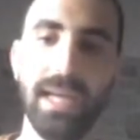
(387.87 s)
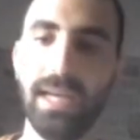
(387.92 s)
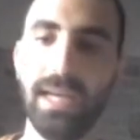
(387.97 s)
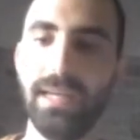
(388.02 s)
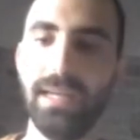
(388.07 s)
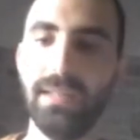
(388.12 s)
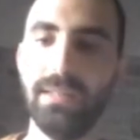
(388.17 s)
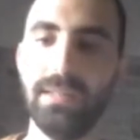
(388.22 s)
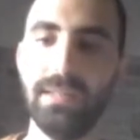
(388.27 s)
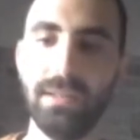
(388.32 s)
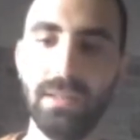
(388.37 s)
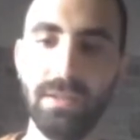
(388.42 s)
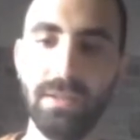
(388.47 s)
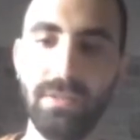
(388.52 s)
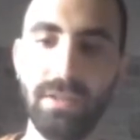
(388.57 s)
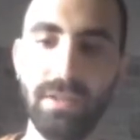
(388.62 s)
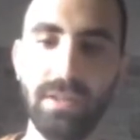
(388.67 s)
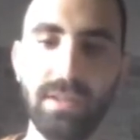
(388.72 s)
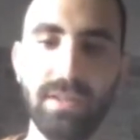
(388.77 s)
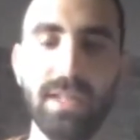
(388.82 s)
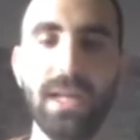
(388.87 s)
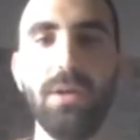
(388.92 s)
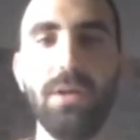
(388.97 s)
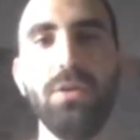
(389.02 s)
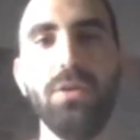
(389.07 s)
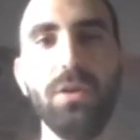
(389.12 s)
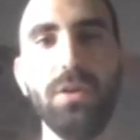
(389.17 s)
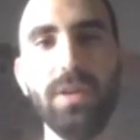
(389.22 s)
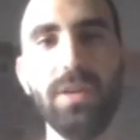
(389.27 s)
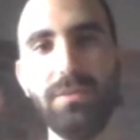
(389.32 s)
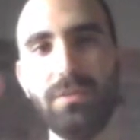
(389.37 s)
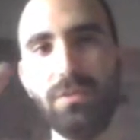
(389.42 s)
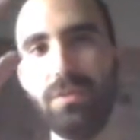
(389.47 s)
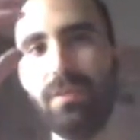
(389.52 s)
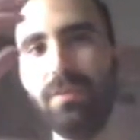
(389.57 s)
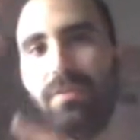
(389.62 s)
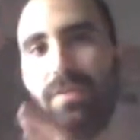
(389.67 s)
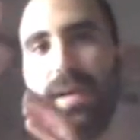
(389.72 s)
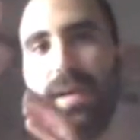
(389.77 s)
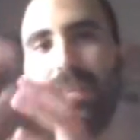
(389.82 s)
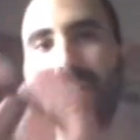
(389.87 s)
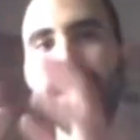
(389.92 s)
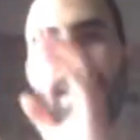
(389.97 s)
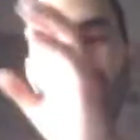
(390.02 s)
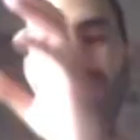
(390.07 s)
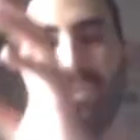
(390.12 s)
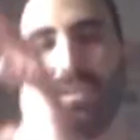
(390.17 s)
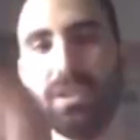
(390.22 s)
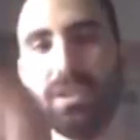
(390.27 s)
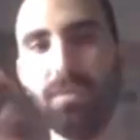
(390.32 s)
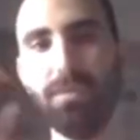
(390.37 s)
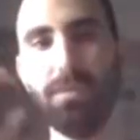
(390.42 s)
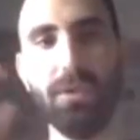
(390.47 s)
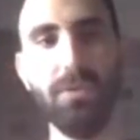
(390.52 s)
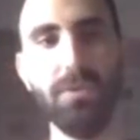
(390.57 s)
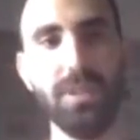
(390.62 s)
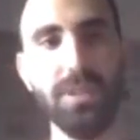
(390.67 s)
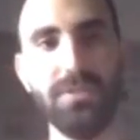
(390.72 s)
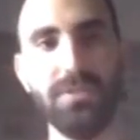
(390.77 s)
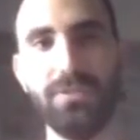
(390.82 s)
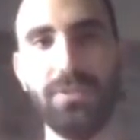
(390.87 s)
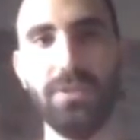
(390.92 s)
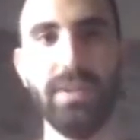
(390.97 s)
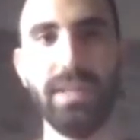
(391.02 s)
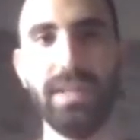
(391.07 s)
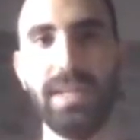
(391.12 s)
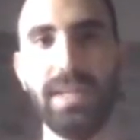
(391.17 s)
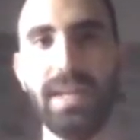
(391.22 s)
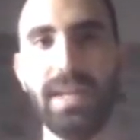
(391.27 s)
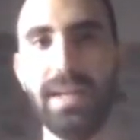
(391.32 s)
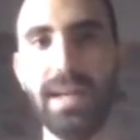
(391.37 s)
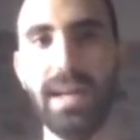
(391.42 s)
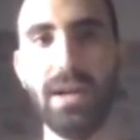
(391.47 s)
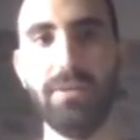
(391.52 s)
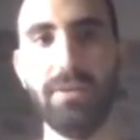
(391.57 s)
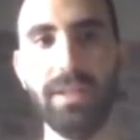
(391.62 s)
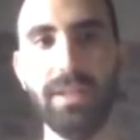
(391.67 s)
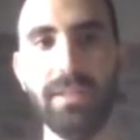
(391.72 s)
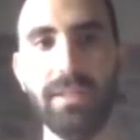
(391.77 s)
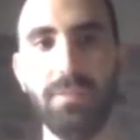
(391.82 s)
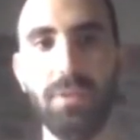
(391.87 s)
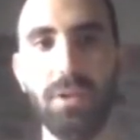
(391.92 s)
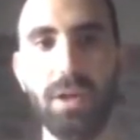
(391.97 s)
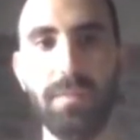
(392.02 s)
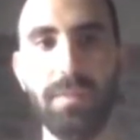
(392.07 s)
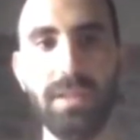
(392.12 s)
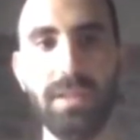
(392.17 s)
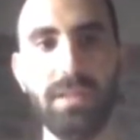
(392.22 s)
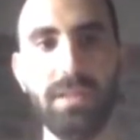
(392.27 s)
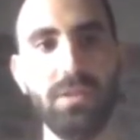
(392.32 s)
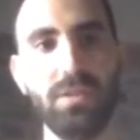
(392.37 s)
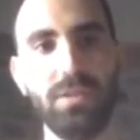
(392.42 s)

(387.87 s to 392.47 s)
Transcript: and servers. Now you don't have to define different components for the Canary deployments.